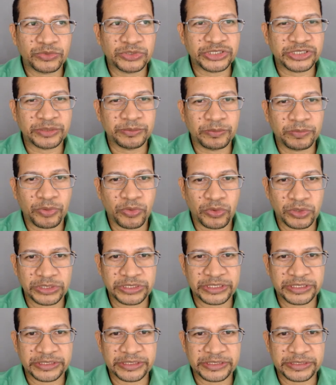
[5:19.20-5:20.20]
was
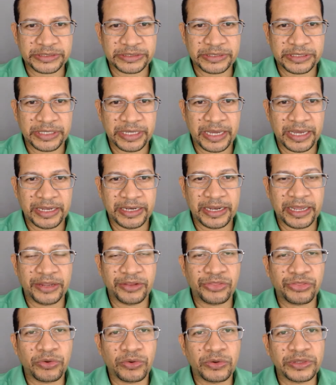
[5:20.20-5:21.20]
important. And I
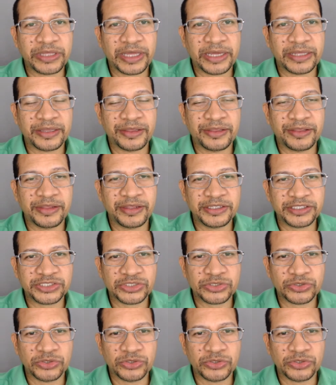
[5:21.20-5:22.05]
thought that this